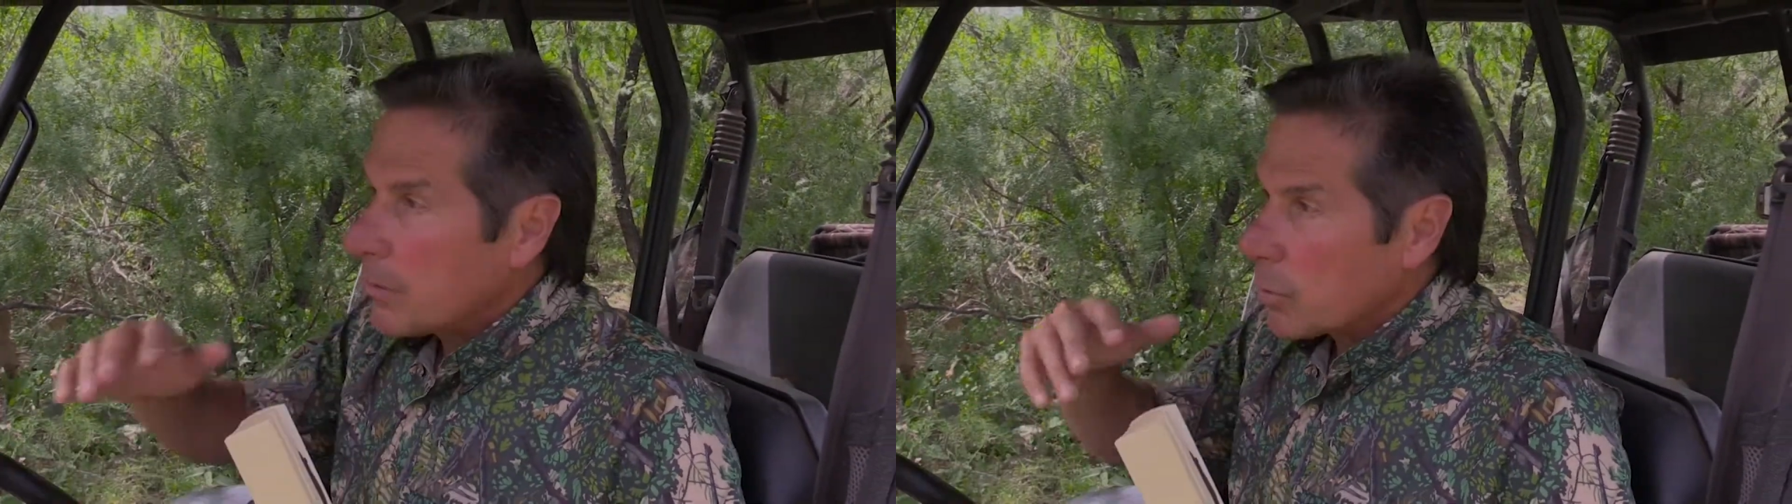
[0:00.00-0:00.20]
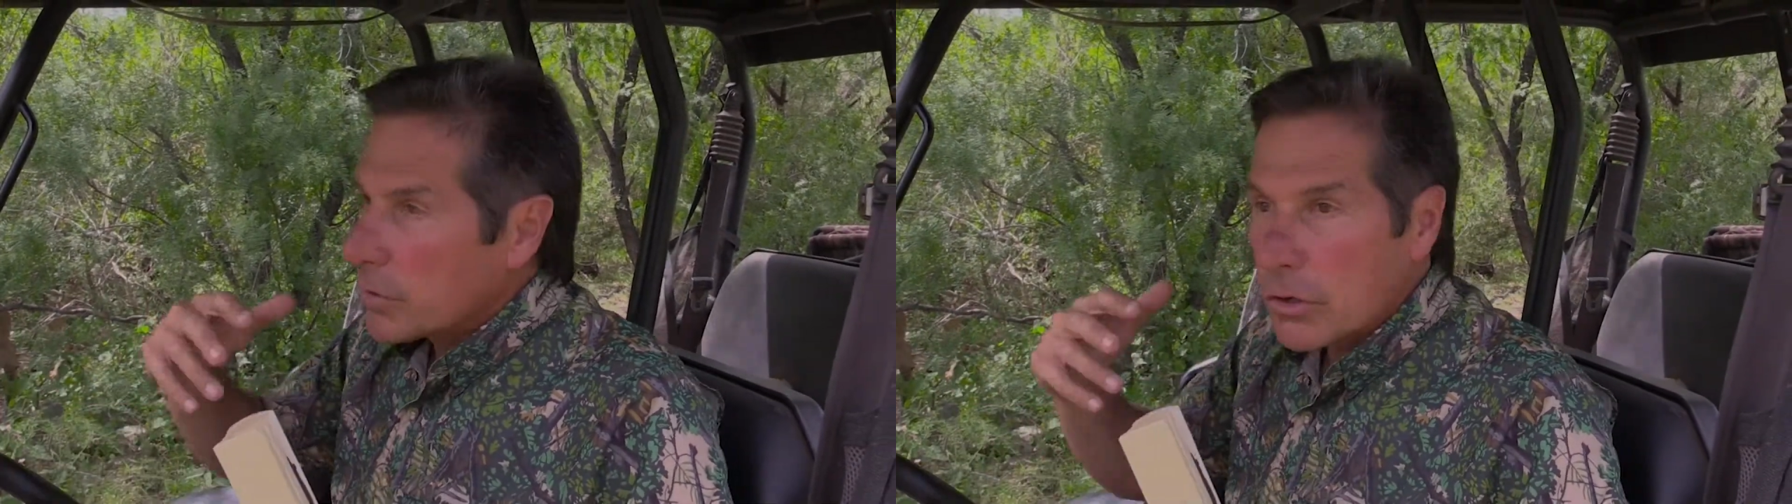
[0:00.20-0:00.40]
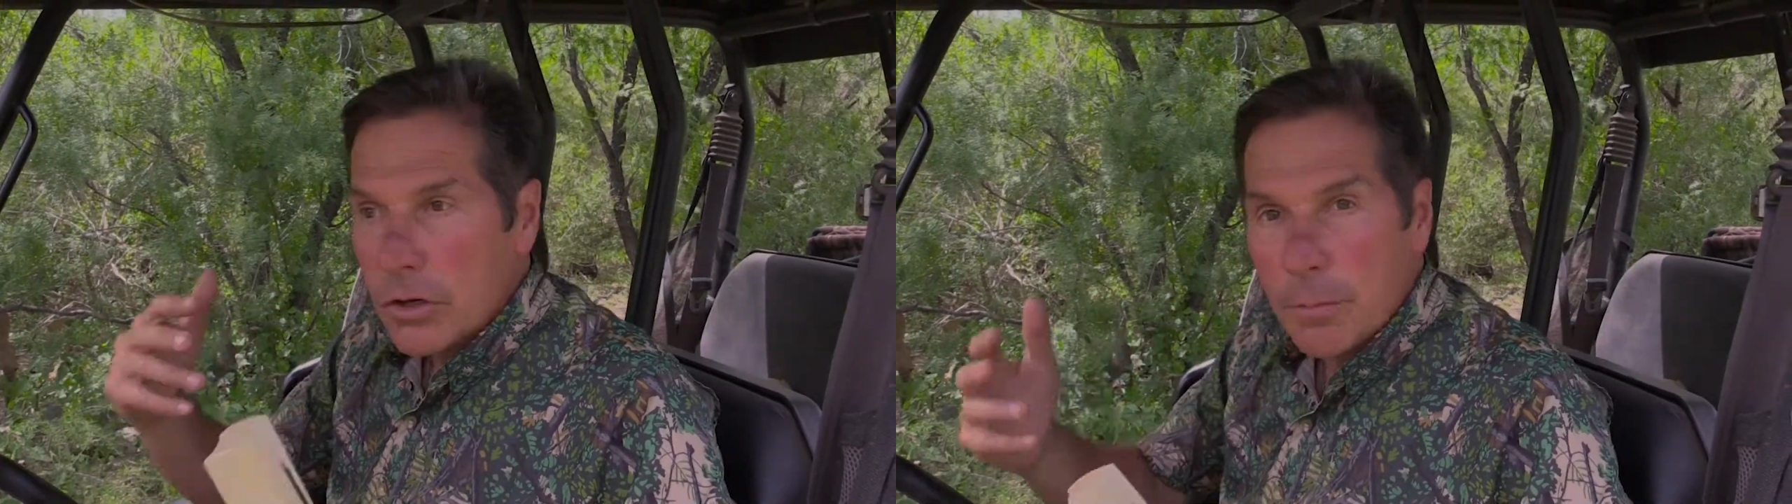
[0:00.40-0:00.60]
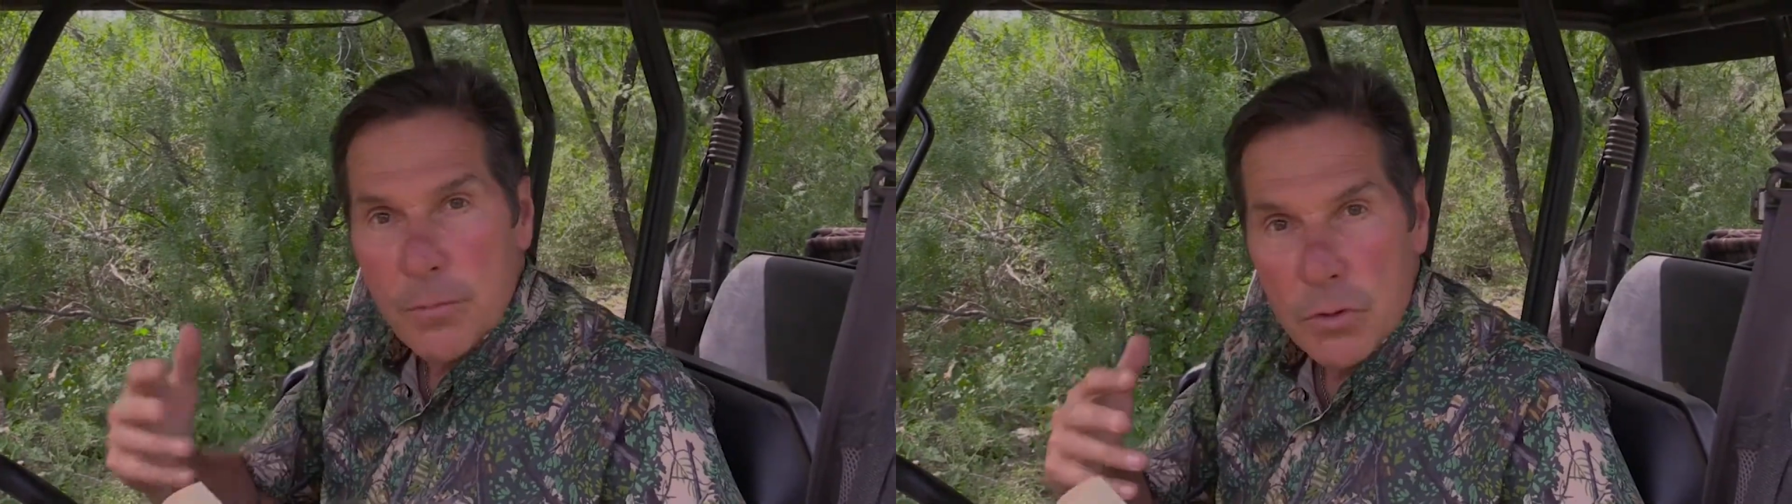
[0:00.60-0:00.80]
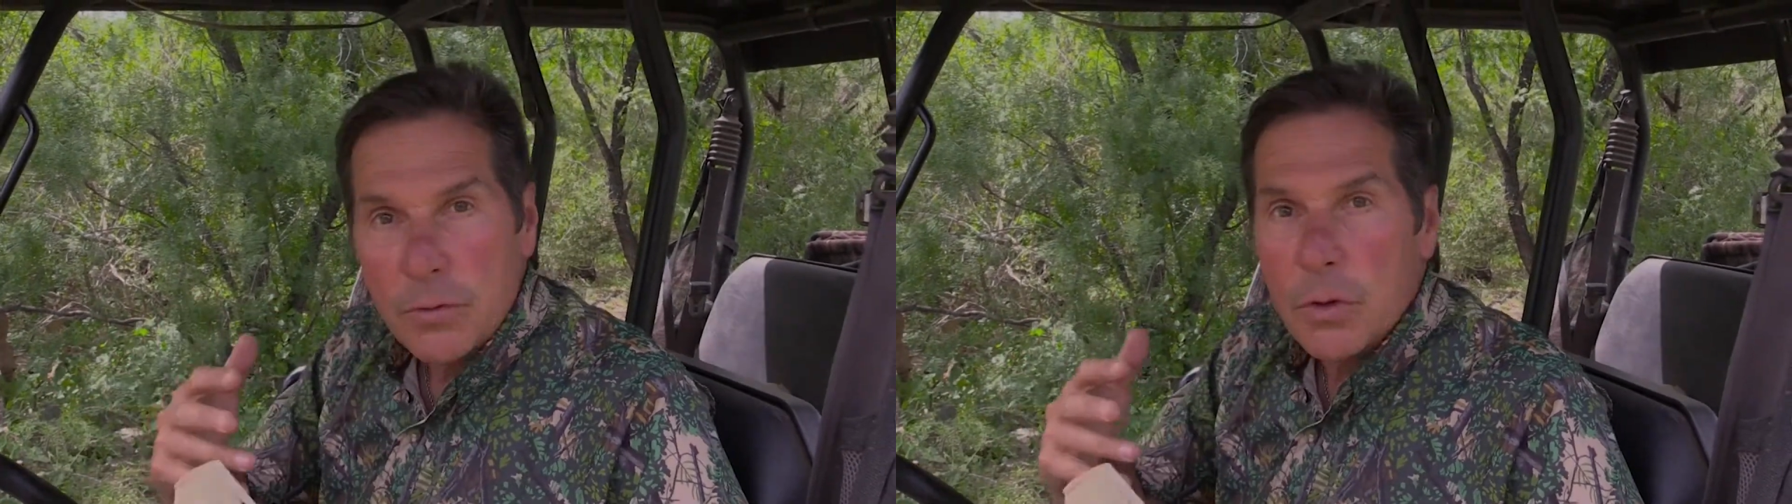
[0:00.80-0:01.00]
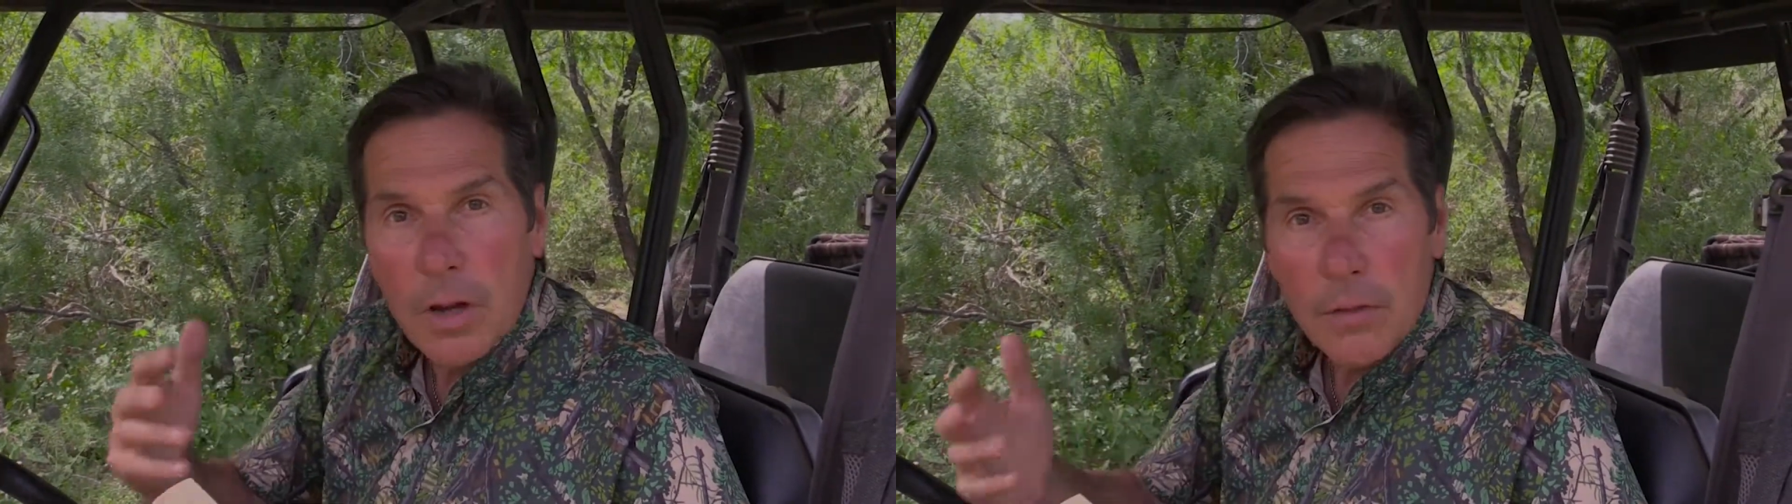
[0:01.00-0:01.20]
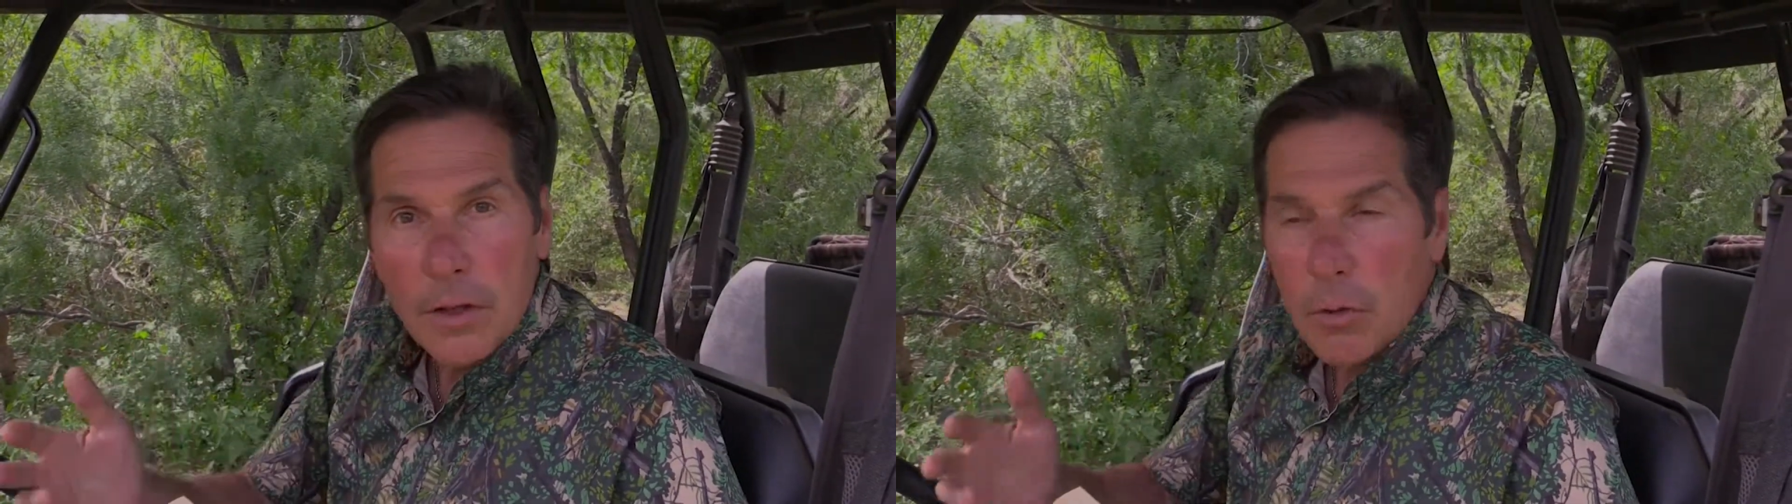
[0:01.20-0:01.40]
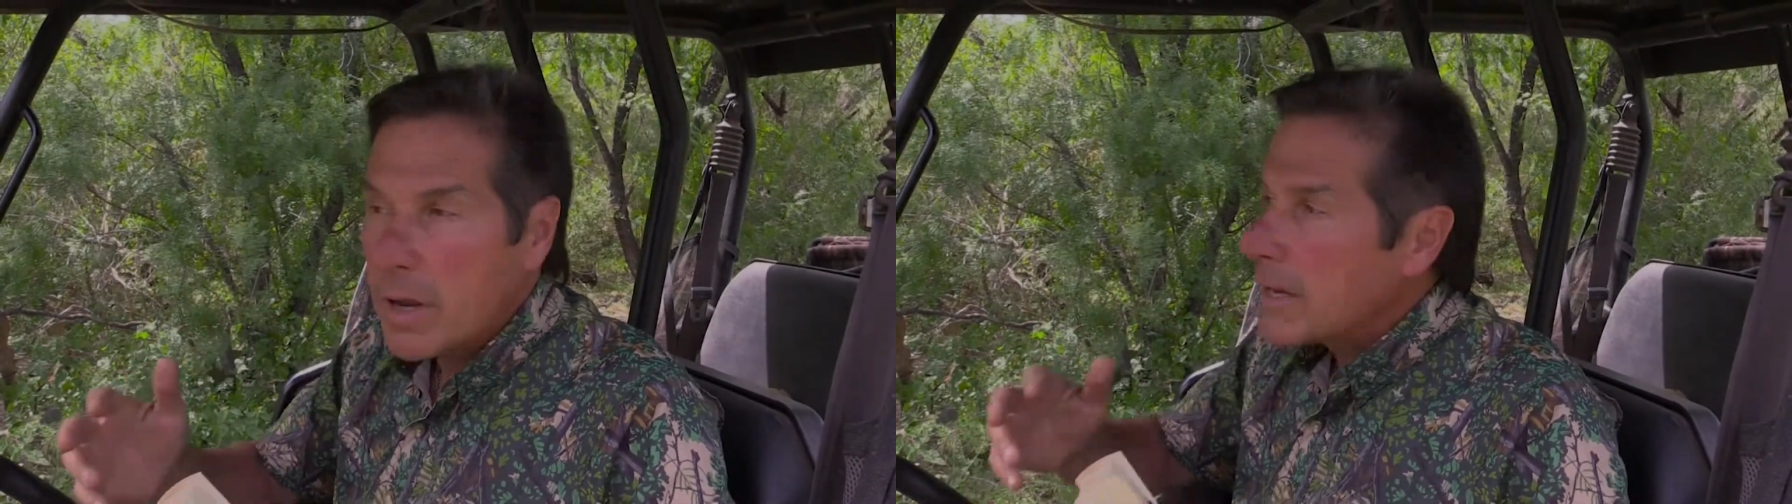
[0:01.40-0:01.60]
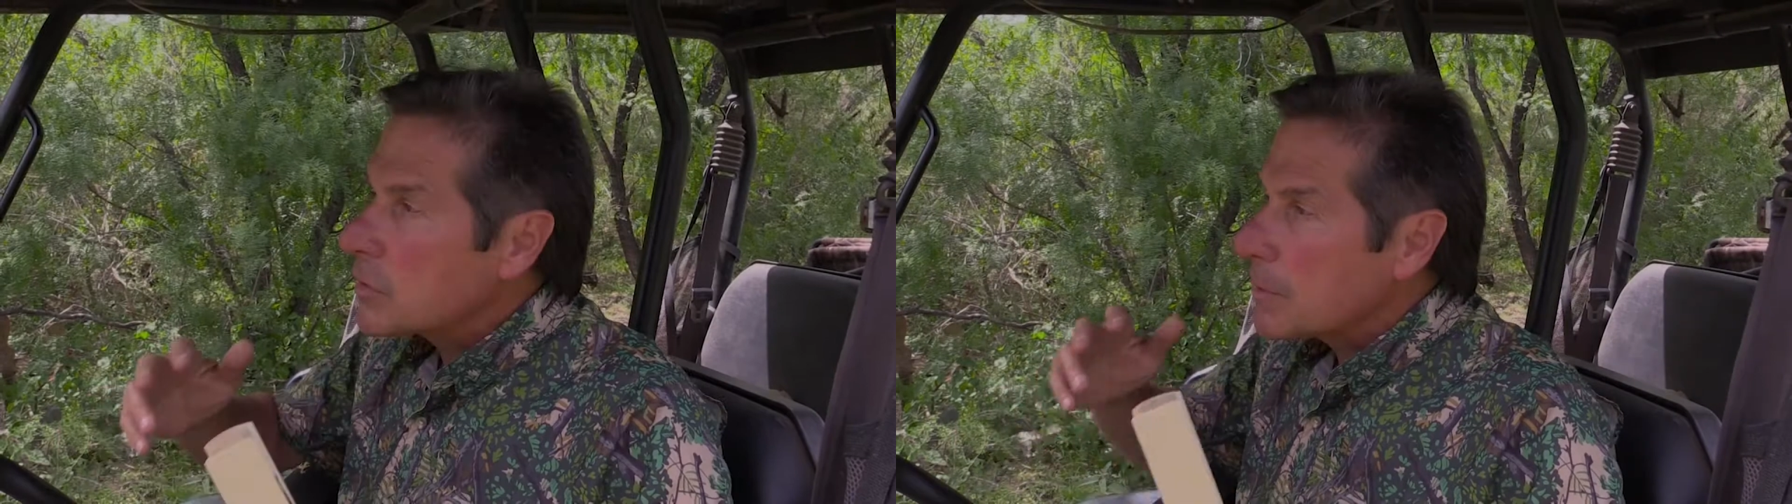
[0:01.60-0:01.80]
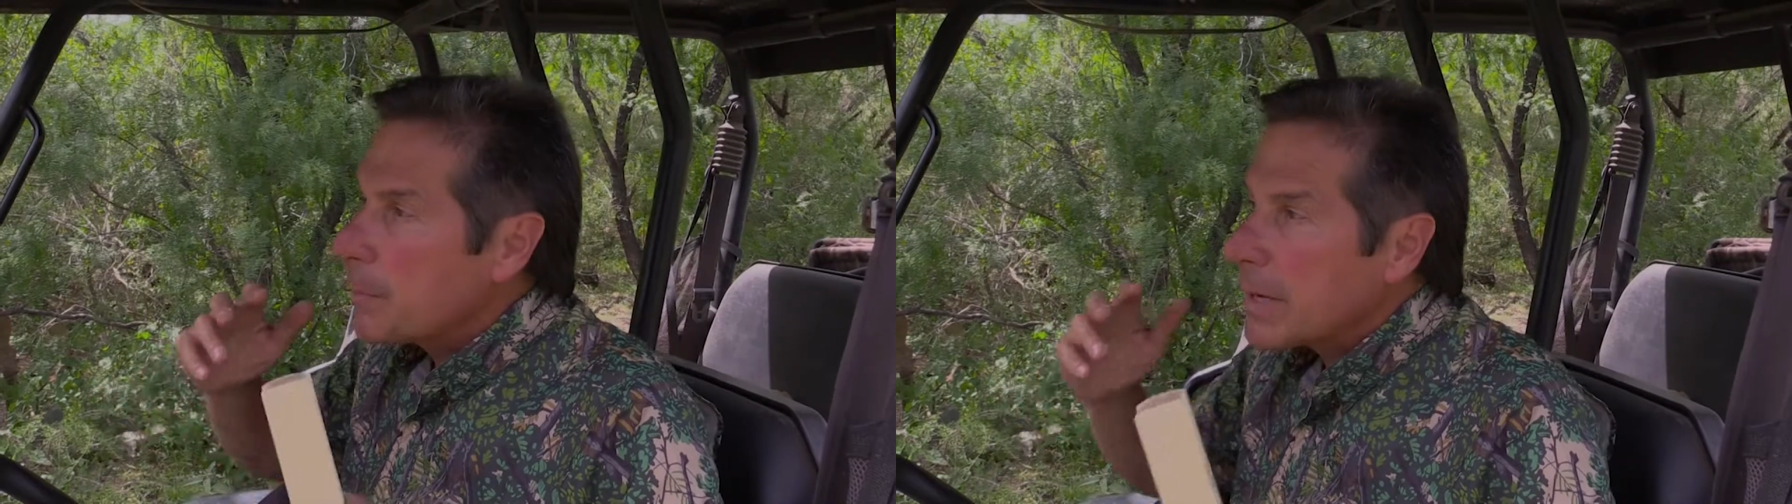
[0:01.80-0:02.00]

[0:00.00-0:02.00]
When you're going to move to another location,